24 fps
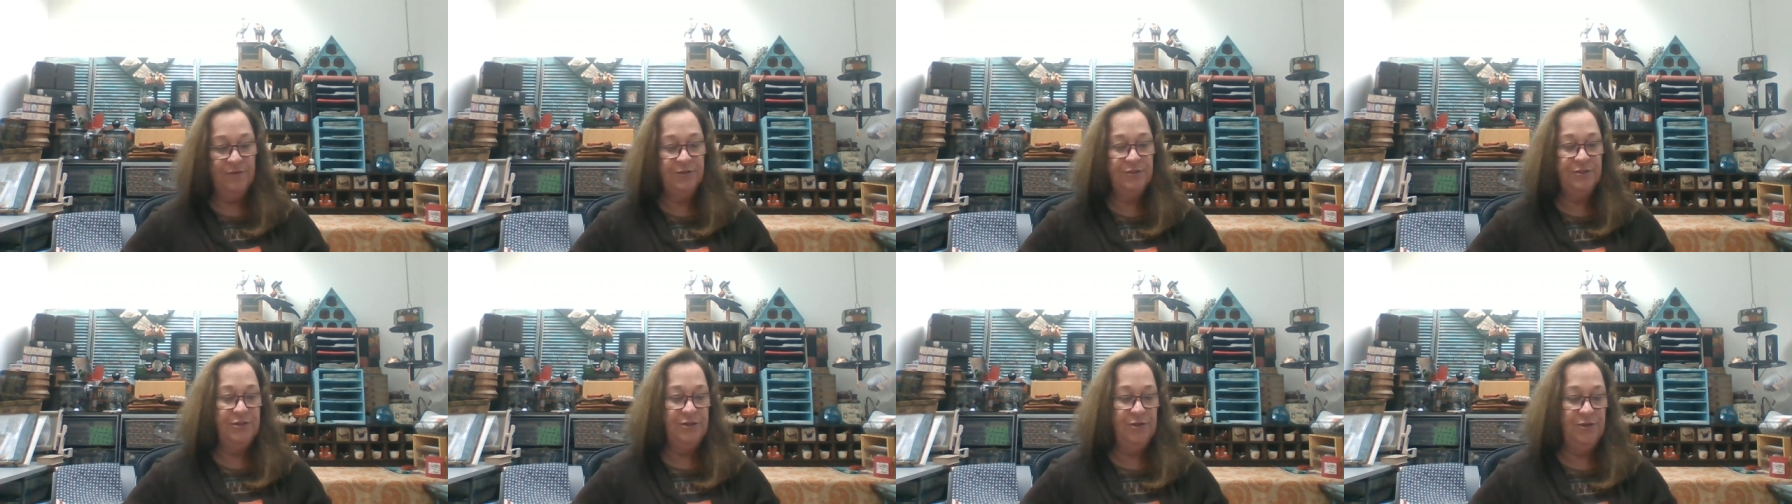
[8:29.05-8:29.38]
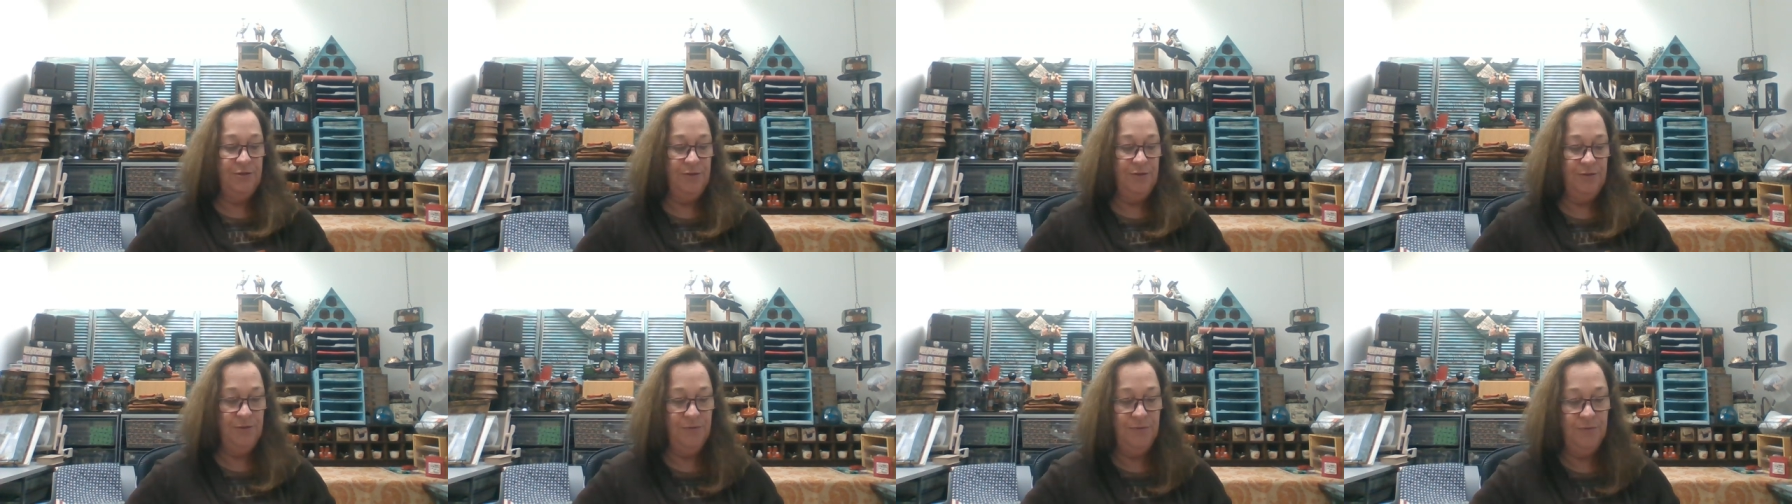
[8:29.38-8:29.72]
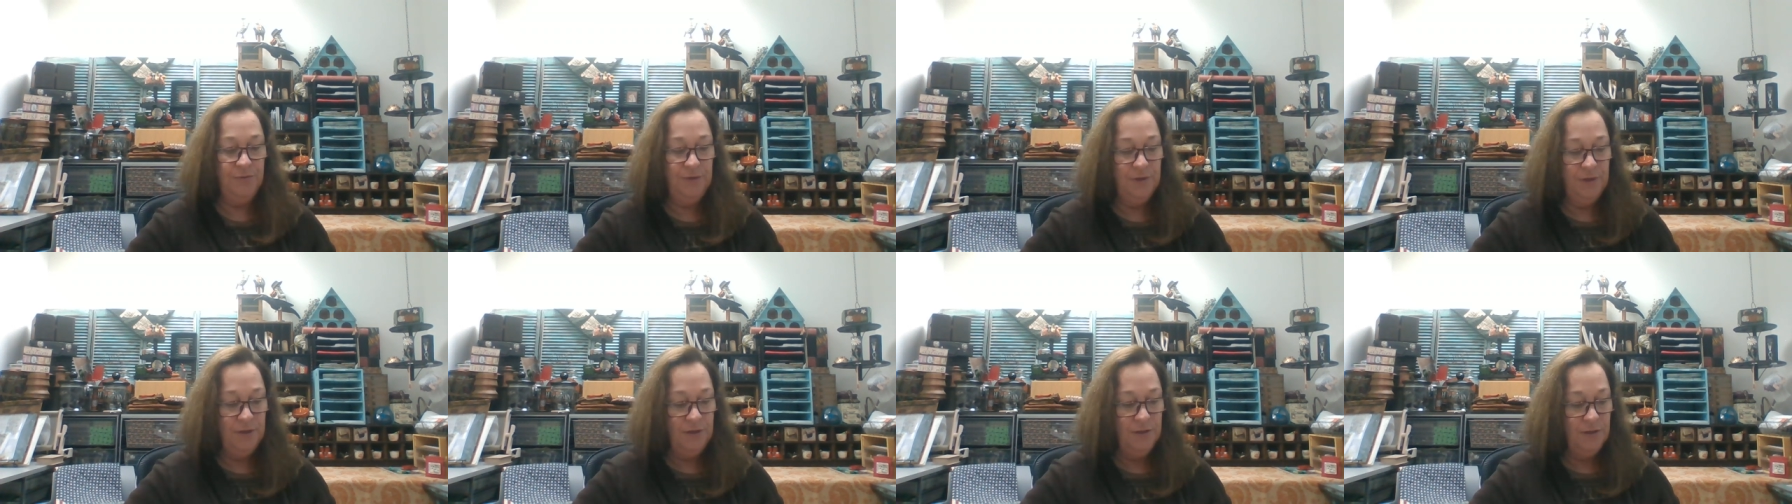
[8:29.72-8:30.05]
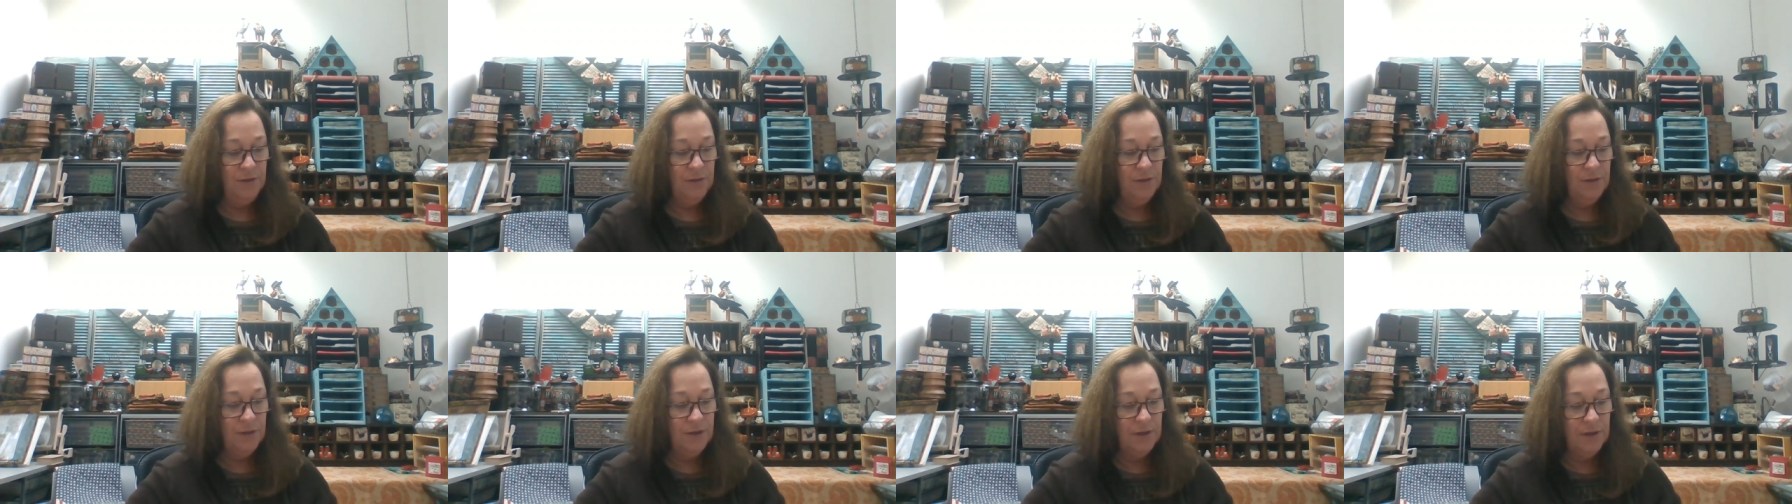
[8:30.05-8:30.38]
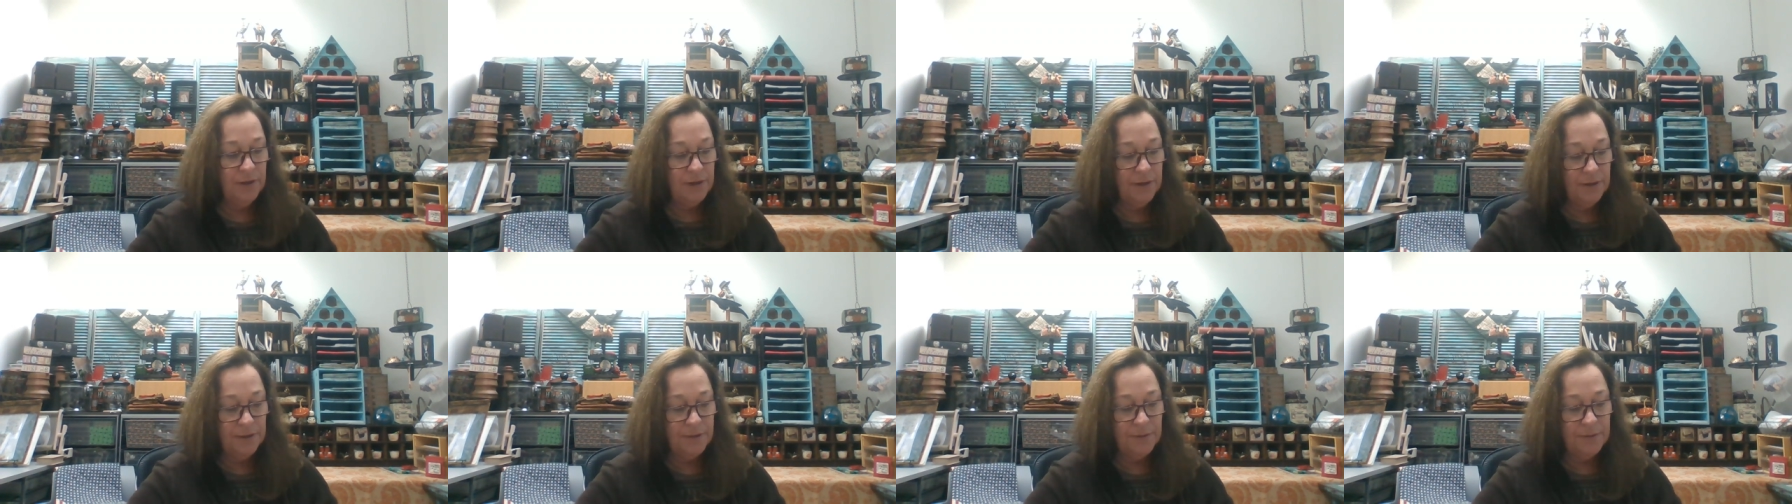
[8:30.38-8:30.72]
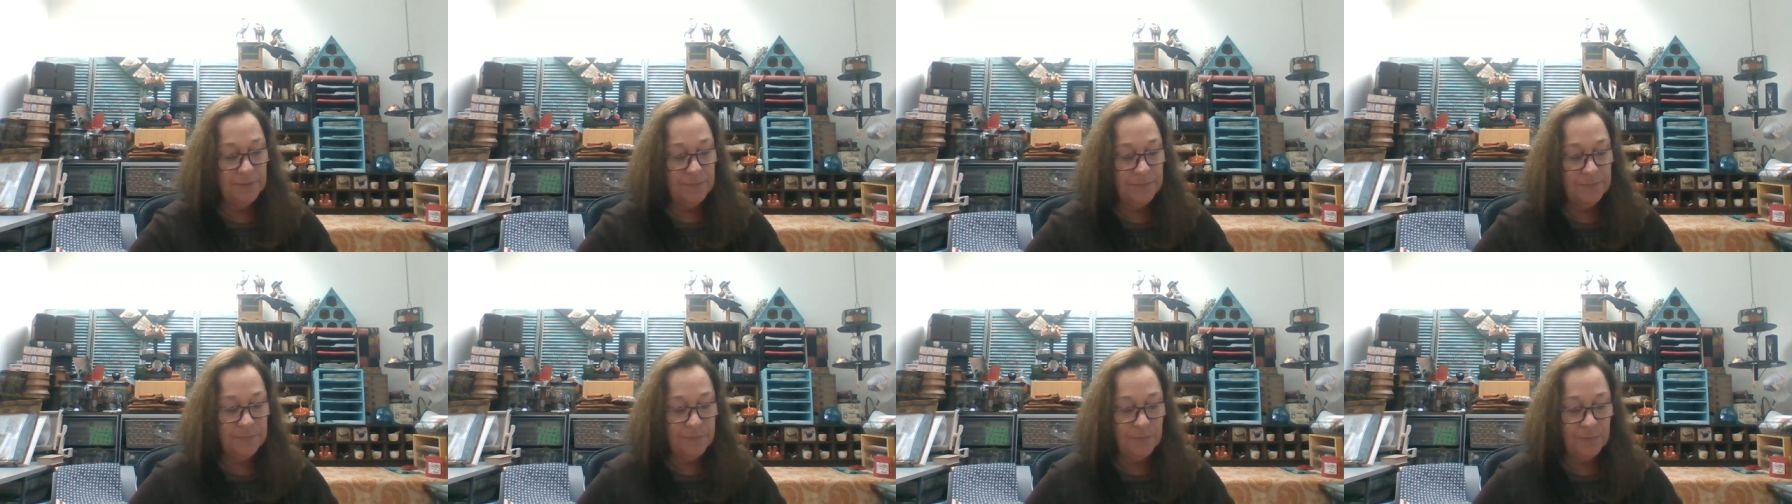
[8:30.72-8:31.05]
two
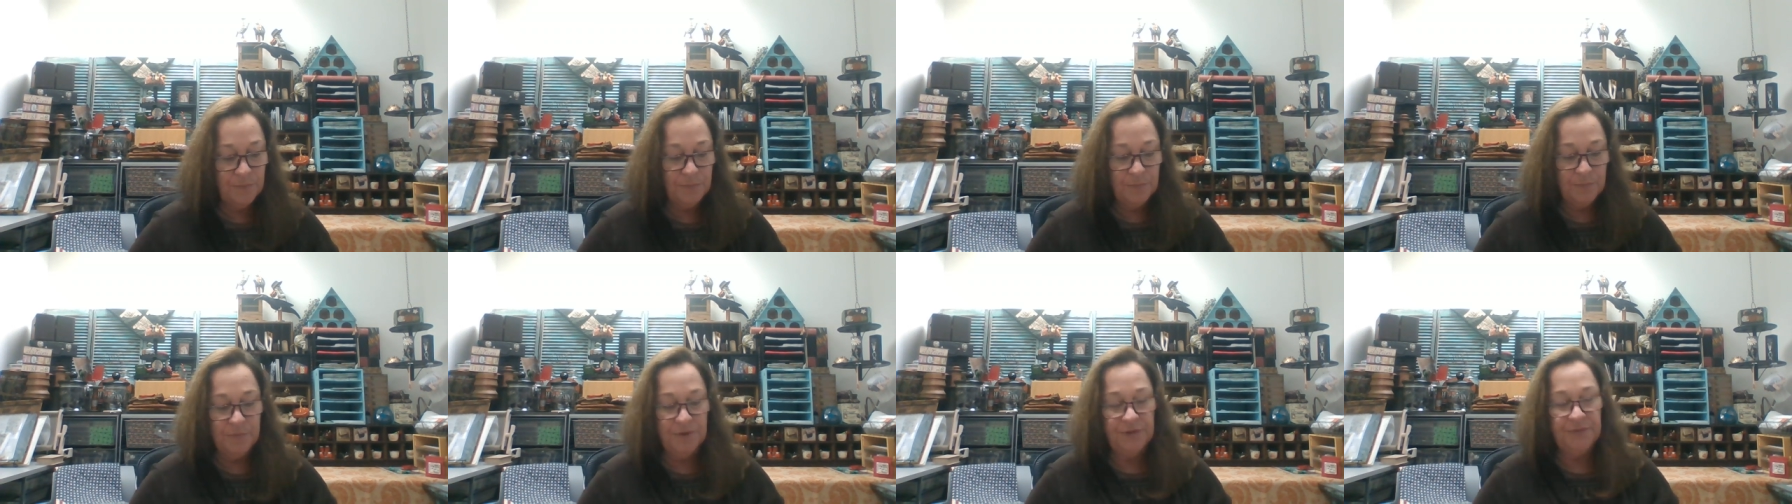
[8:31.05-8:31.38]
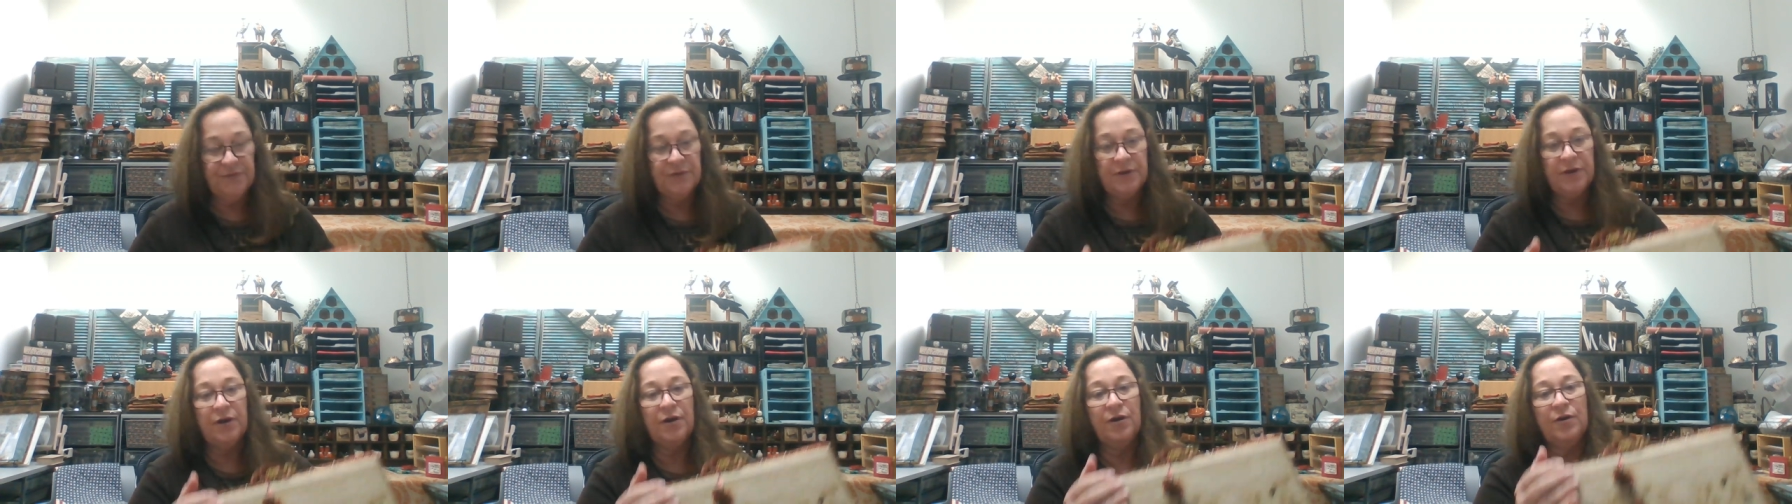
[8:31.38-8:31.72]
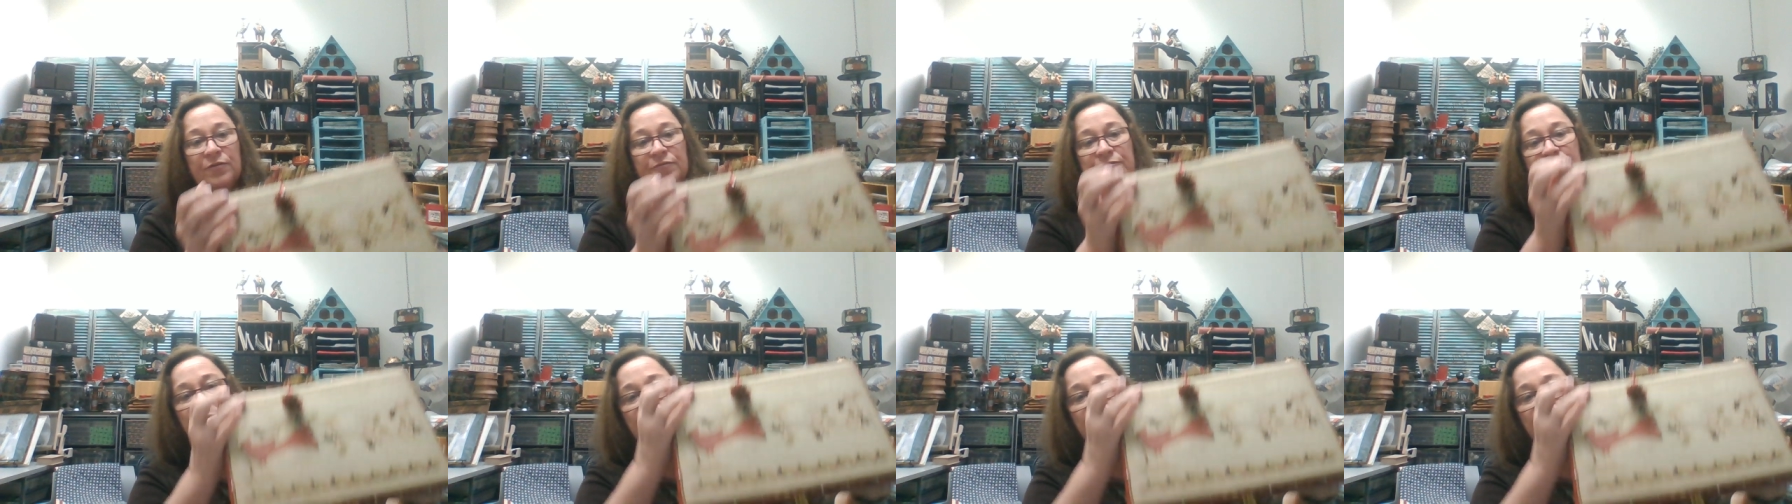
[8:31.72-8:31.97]
um, with the called